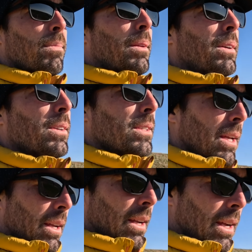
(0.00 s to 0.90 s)
There is I
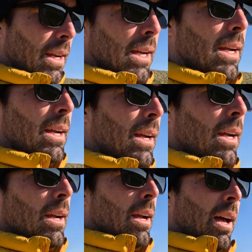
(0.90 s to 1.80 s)

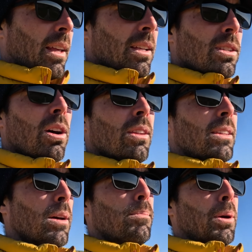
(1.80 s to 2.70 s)
think it's called
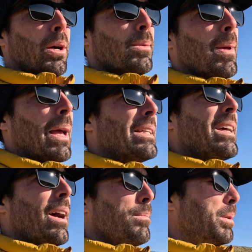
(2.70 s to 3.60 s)
like the Birdman
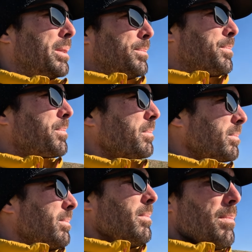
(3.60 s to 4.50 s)
tablet,
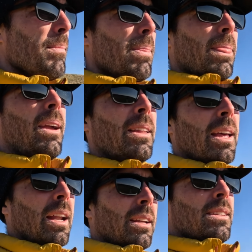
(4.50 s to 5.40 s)
and
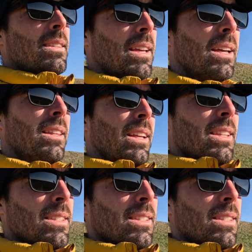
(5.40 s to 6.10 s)
that is the